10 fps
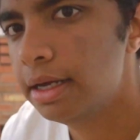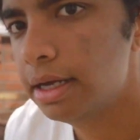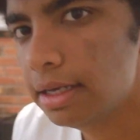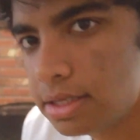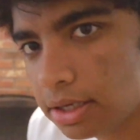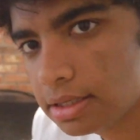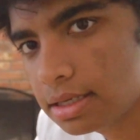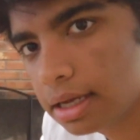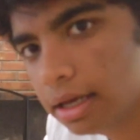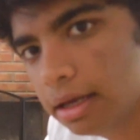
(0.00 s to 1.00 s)
As you can
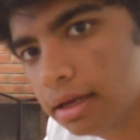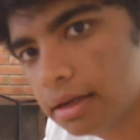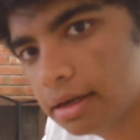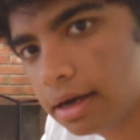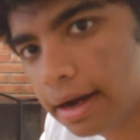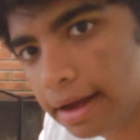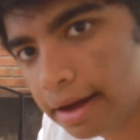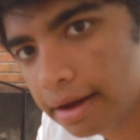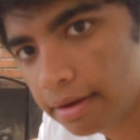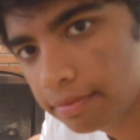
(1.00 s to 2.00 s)
see, I
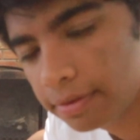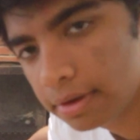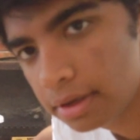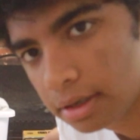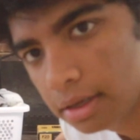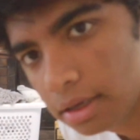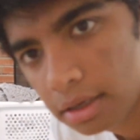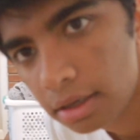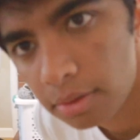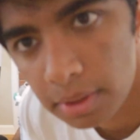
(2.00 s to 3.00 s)
have...
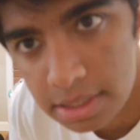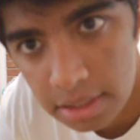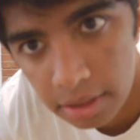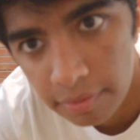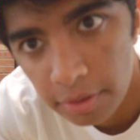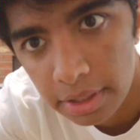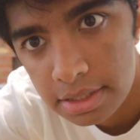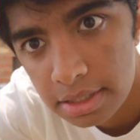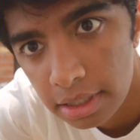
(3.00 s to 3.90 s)
Why is it not focused?